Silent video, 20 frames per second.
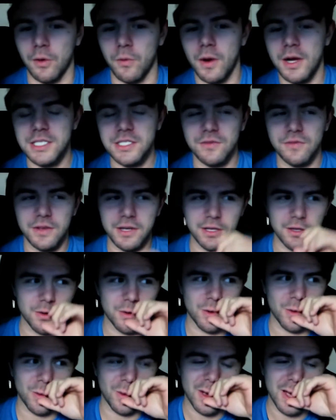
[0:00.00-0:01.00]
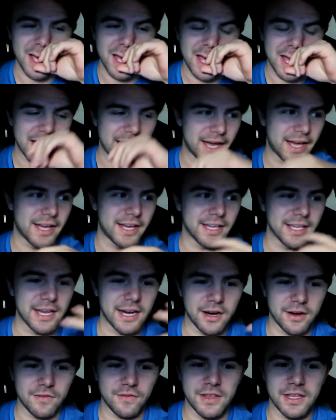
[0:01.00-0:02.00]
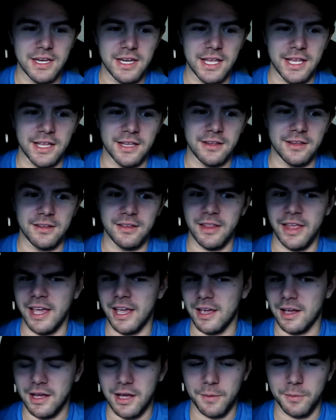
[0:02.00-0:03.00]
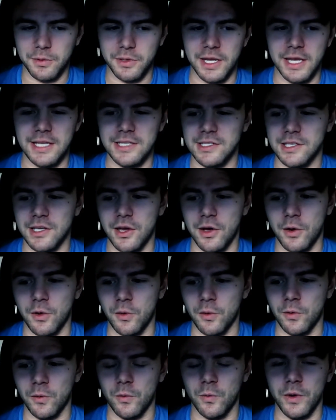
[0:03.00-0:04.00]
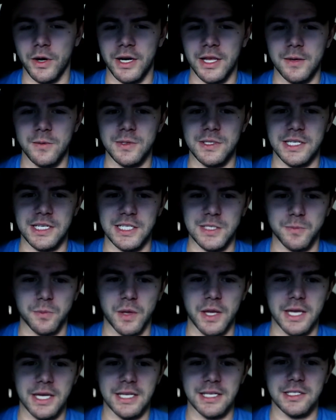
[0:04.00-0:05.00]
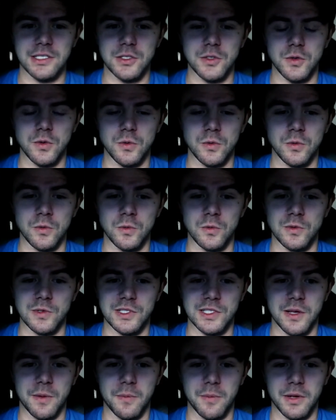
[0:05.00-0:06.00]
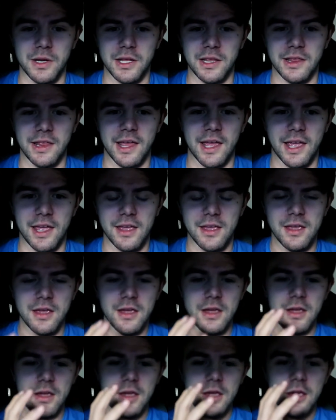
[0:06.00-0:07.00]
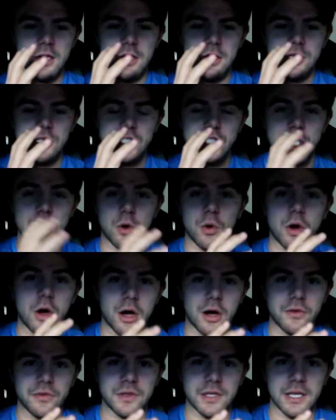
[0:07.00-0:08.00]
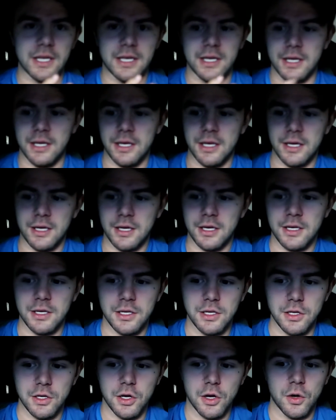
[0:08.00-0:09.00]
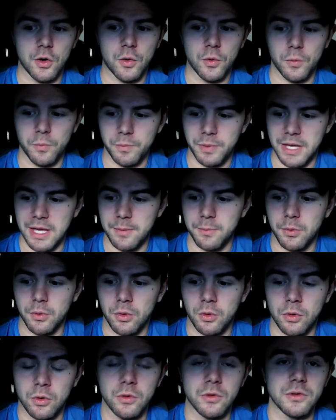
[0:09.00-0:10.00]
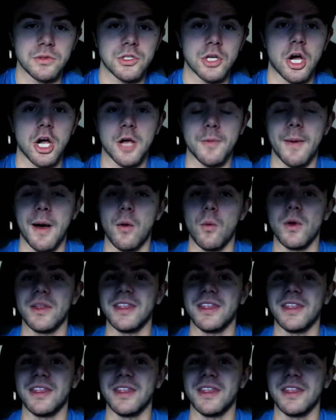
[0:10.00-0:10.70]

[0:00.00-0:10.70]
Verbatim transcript: I watched a video Gary Vee did like a couple days ago where he was explaining to somebody that so often, you know, people talk about